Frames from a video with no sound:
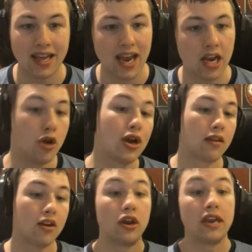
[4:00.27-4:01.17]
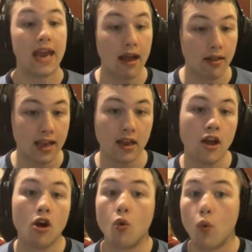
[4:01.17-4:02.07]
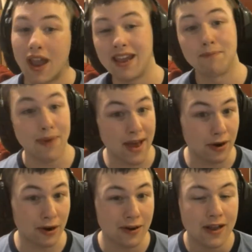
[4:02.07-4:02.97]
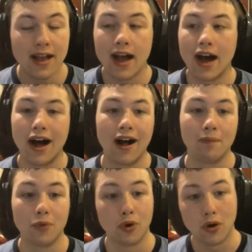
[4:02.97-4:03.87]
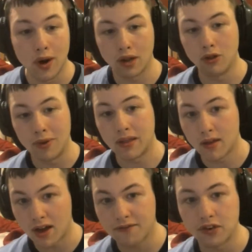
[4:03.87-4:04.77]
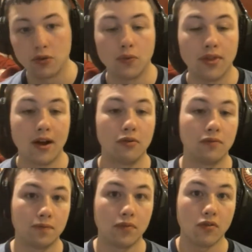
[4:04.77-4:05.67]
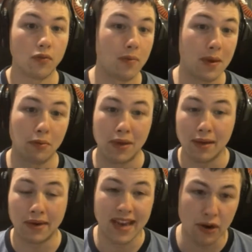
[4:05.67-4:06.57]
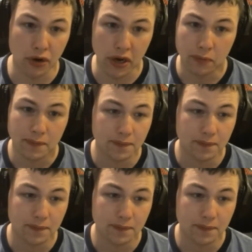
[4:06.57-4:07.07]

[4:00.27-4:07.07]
again, you can start yelling way better, or going a little bit softer with people being able to hear you.